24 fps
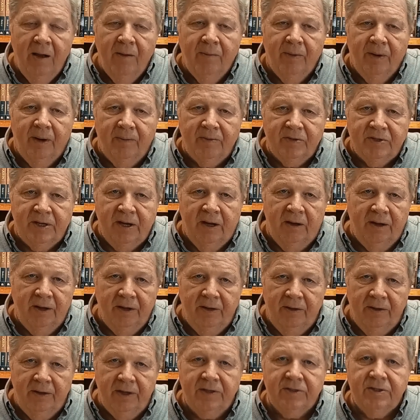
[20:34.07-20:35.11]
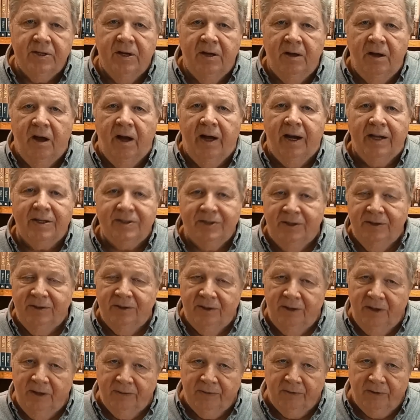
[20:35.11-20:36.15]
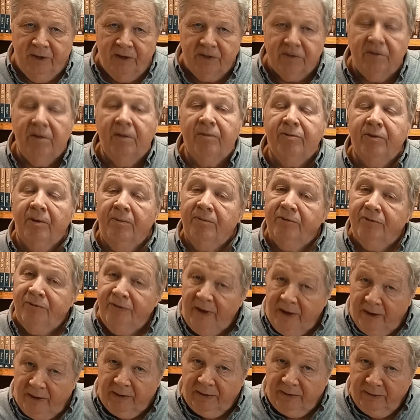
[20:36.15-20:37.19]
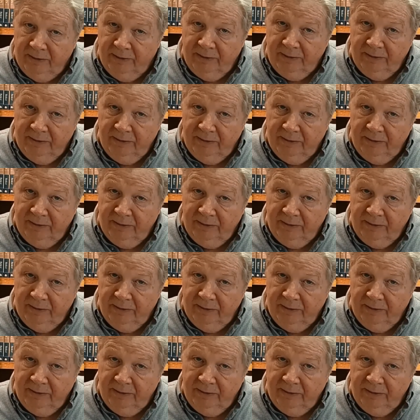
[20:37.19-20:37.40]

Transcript: But I'm telling you this God has to deliver us from fear.